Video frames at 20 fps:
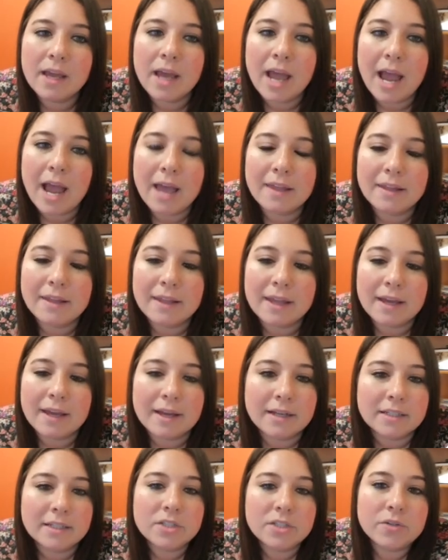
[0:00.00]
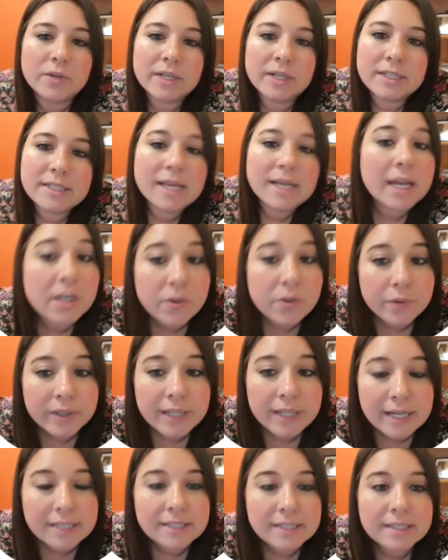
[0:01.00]
And then to continue on
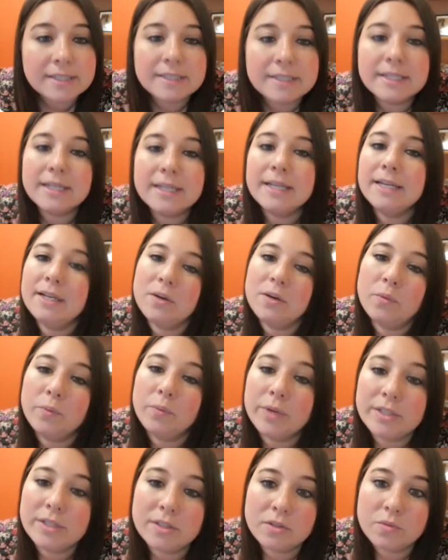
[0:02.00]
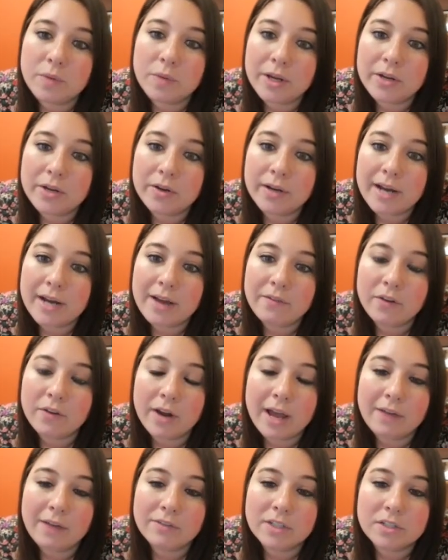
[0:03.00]
licensing, reasons why you could have your
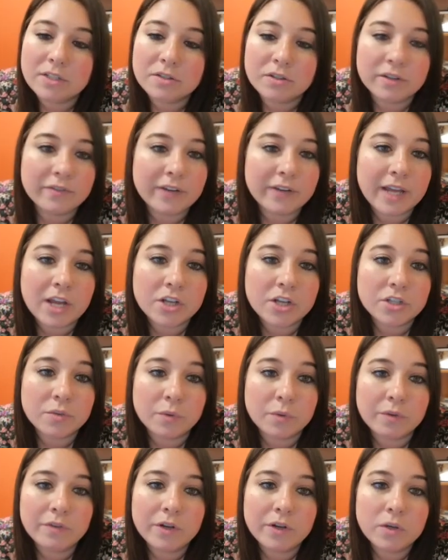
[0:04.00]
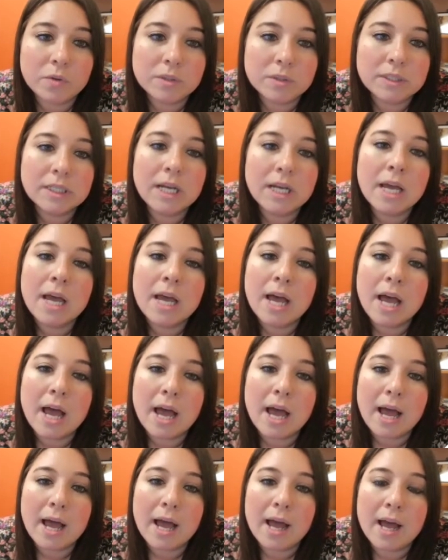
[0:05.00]
FDA certification revoked.
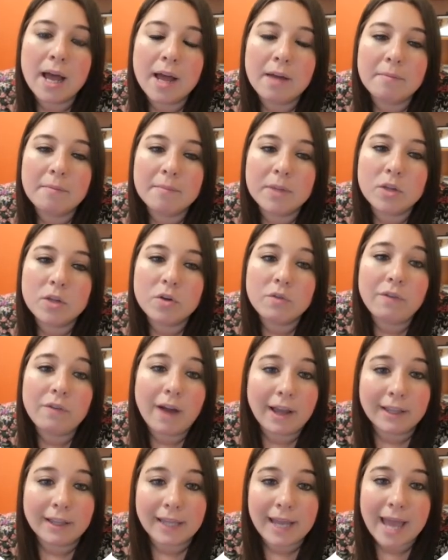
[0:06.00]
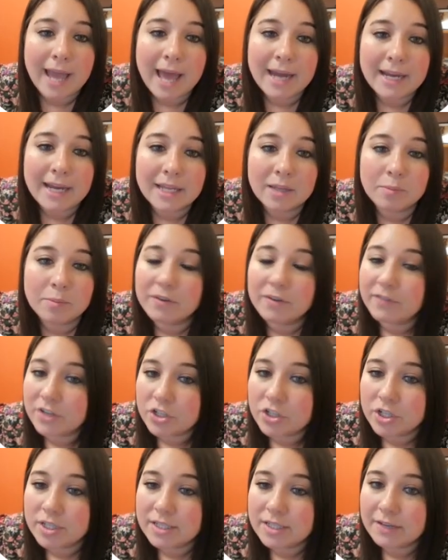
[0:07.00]
You violate any of the
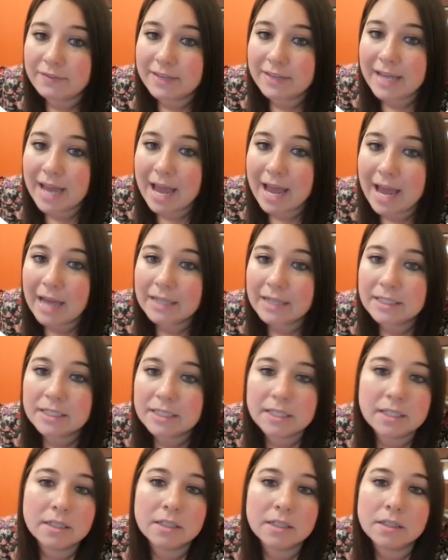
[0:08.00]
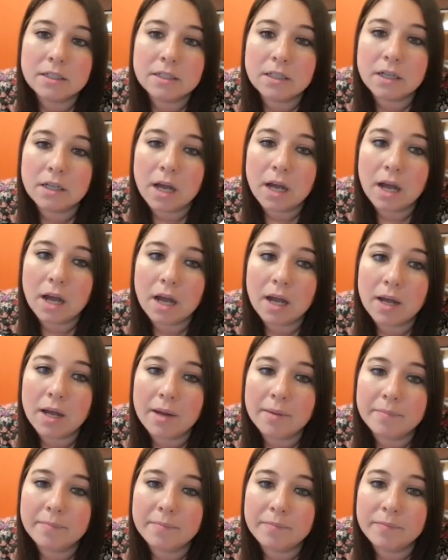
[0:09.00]
provisions of the Act,
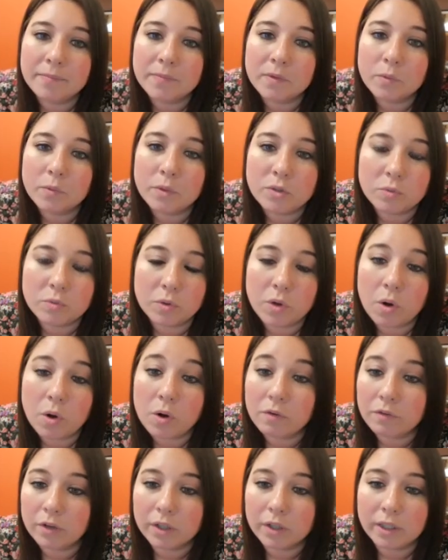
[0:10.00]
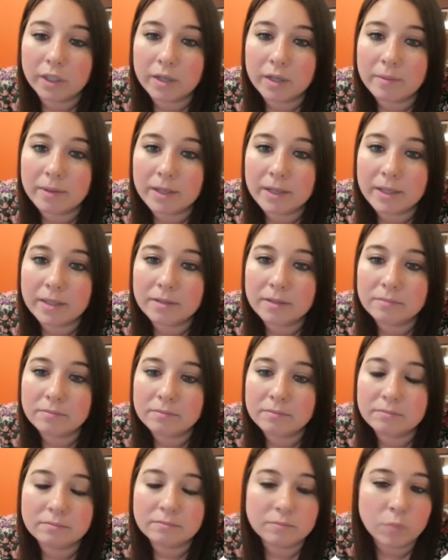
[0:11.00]
which we'll go over a little bit
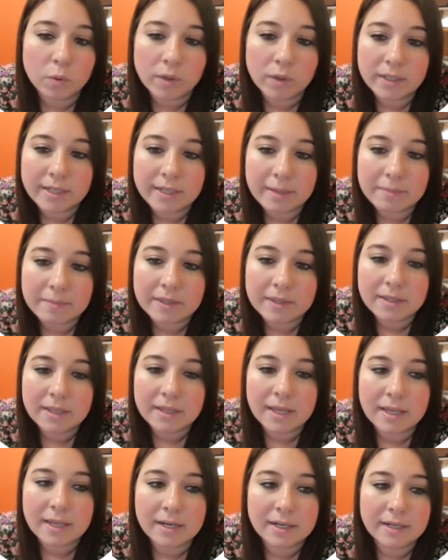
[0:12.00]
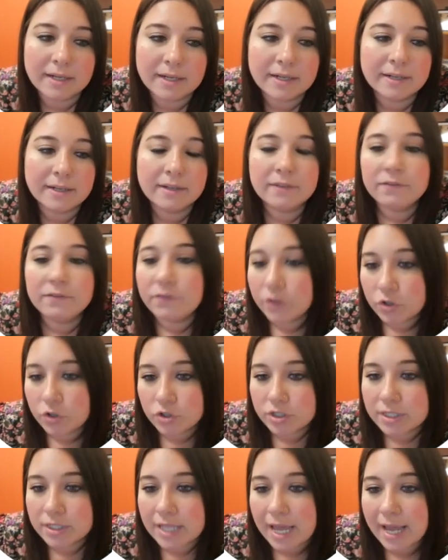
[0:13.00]
more in depth in a future
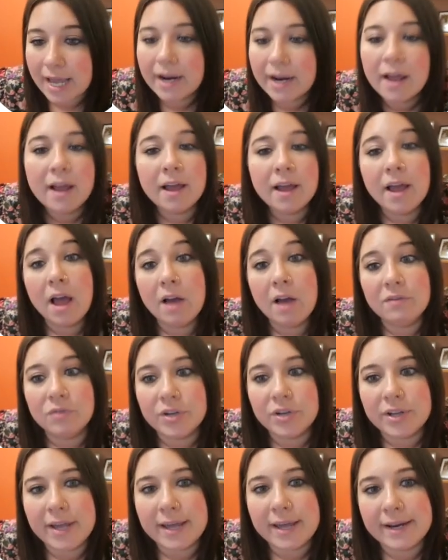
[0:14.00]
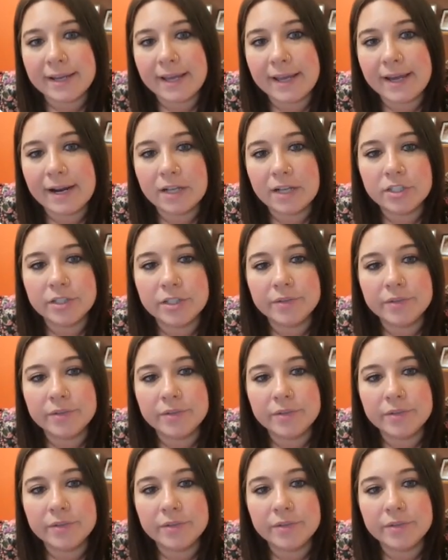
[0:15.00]
slide of what you can and cannot do.